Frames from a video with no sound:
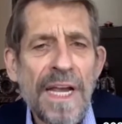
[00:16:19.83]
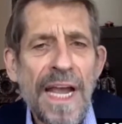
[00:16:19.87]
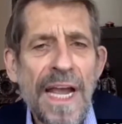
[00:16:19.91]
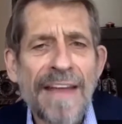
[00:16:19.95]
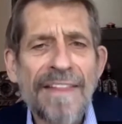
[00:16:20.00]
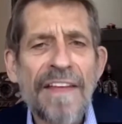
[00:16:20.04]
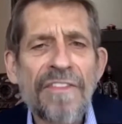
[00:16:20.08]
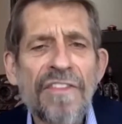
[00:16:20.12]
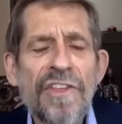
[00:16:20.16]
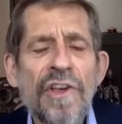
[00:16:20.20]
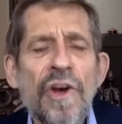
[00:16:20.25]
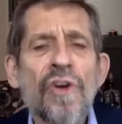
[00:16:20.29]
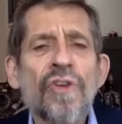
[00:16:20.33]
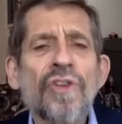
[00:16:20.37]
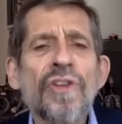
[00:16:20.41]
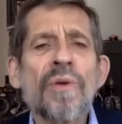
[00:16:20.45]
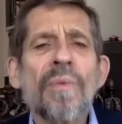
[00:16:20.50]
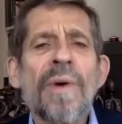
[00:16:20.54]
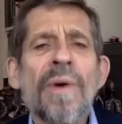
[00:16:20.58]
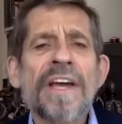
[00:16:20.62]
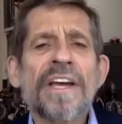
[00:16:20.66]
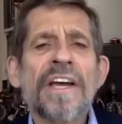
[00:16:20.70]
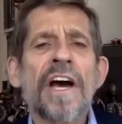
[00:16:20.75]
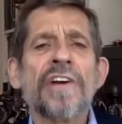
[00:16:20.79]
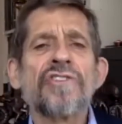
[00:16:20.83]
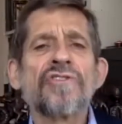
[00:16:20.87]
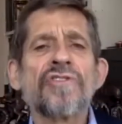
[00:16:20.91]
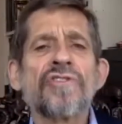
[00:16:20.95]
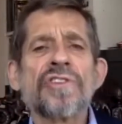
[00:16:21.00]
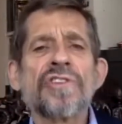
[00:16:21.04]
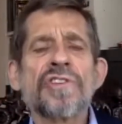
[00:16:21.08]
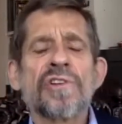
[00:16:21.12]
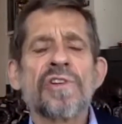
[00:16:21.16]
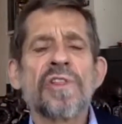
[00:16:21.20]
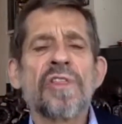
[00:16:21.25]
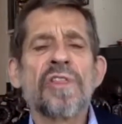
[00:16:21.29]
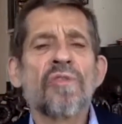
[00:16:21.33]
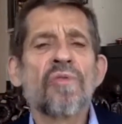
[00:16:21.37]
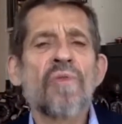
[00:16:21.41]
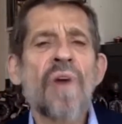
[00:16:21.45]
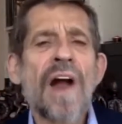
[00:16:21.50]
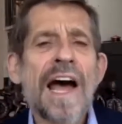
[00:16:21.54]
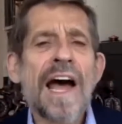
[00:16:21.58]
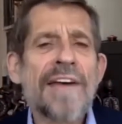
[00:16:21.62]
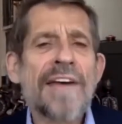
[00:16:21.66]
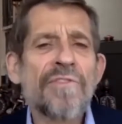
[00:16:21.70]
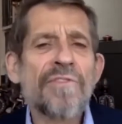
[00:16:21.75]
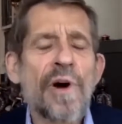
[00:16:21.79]
and that the only way countries could
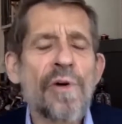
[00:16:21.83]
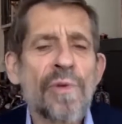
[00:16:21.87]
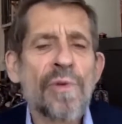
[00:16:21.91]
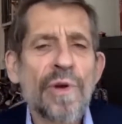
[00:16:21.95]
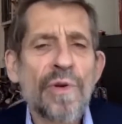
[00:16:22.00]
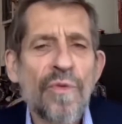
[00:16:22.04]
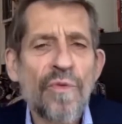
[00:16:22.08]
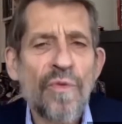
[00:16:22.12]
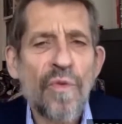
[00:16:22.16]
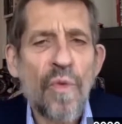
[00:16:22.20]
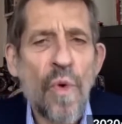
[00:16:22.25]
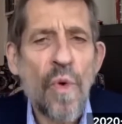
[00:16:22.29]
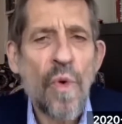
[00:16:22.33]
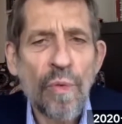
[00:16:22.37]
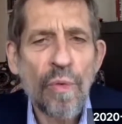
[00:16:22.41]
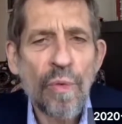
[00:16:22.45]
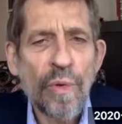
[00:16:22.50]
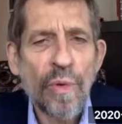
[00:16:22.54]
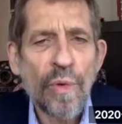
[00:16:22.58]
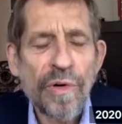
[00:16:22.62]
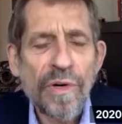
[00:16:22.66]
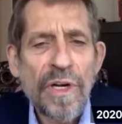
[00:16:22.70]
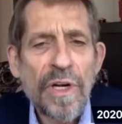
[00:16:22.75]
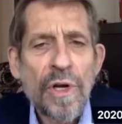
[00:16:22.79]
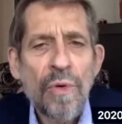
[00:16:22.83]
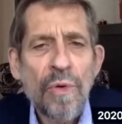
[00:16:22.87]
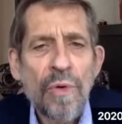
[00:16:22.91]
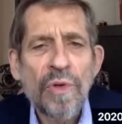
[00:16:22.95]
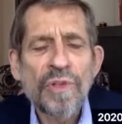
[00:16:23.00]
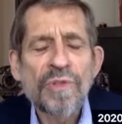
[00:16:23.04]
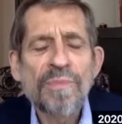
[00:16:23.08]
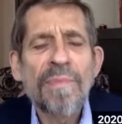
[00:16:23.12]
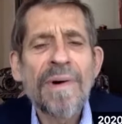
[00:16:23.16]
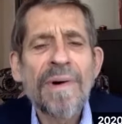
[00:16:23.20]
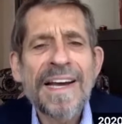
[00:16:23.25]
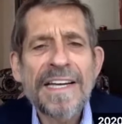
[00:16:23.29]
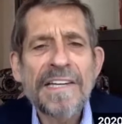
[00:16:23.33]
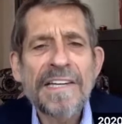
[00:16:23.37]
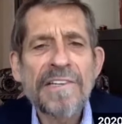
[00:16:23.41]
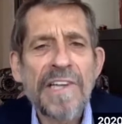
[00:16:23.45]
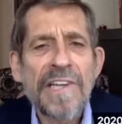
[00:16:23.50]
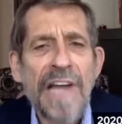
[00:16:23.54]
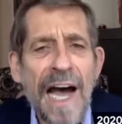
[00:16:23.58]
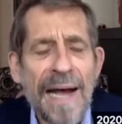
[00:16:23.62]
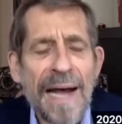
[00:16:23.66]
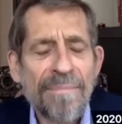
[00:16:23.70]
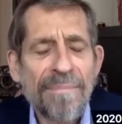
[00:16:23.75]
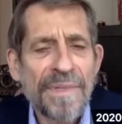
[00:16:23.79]
thrive going forward was by
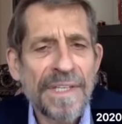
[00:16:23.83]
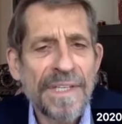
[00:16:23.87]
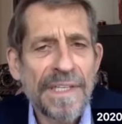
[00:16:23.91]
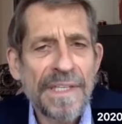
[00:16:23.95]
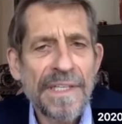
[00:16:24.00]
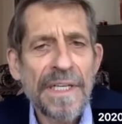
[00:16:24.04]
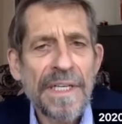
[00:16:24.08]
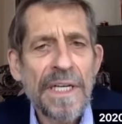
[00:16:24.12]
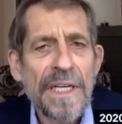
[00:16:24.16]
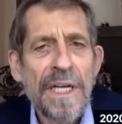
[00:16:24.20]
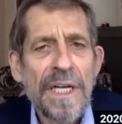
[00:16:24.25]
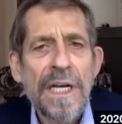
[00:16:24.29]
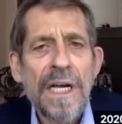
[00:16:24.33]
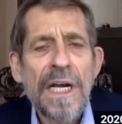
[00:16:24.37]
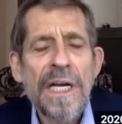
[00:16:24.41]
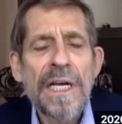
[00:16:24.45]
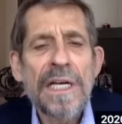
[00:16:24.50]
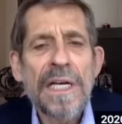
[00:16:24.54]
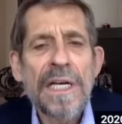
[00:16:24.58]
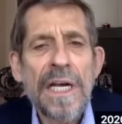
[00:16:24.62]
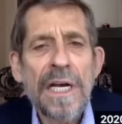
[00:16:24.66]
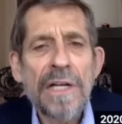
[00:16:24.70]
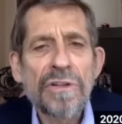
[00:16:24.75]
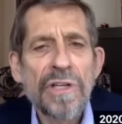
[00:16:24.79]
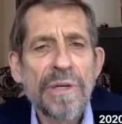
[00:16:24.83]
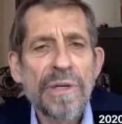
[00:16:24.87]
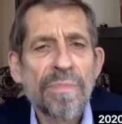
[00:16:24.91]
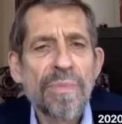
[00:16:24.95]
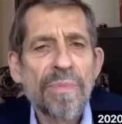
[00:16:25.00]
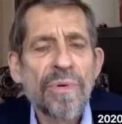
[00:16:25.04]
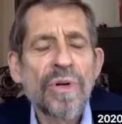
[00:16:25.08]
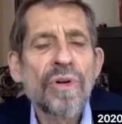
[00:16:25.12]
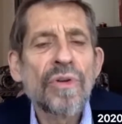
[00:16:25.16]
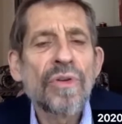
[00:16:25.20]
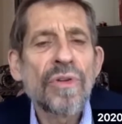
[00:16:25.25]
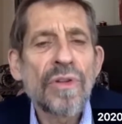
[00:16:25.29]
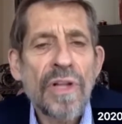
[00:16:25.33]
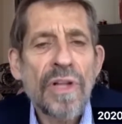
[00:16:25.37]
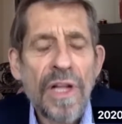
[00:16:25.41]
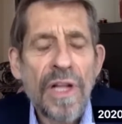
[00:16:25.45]
adopting a liberal